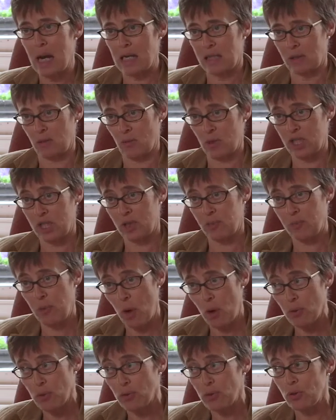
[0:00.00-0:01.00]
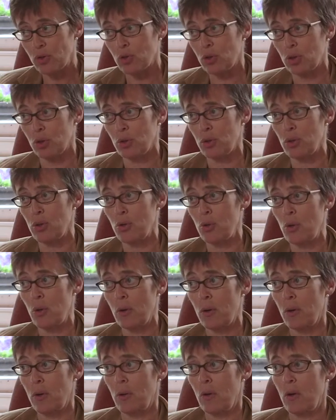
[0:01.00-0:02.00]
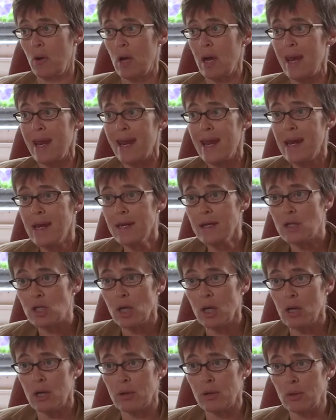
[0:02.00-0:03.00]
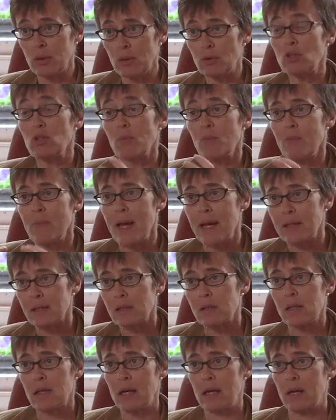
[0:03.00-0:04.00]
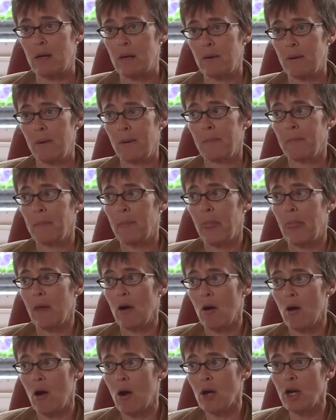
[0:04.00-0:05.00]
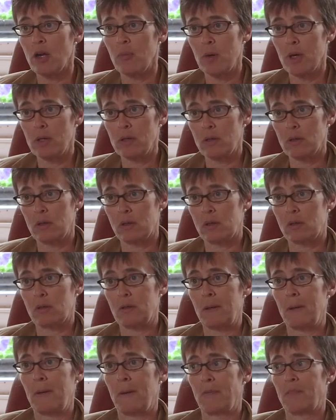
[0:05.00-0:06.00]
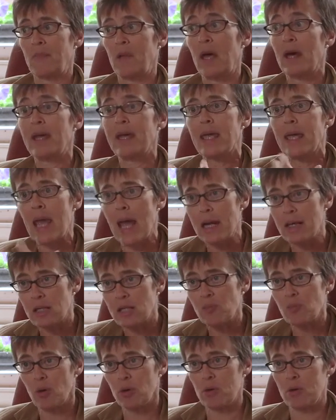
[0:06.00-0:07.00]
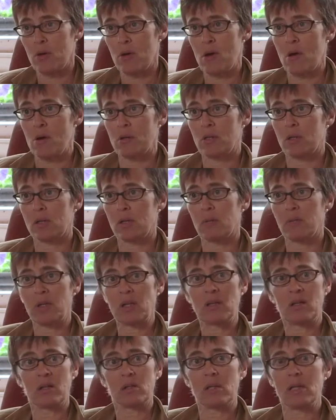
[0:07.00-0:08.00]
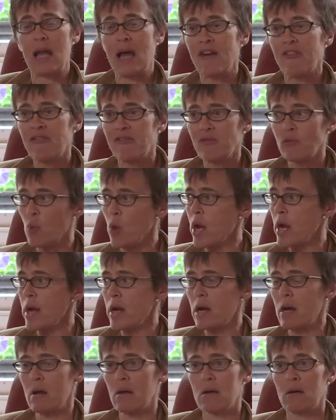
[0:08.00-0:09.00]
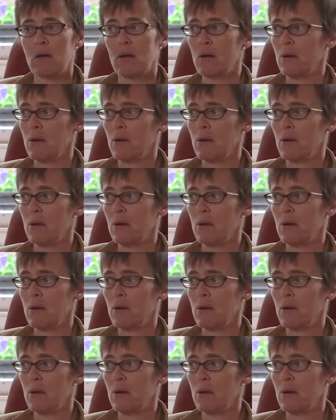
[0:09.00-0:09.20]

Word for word: as a response to internal, domestic arguments against modern art as something that's left wing,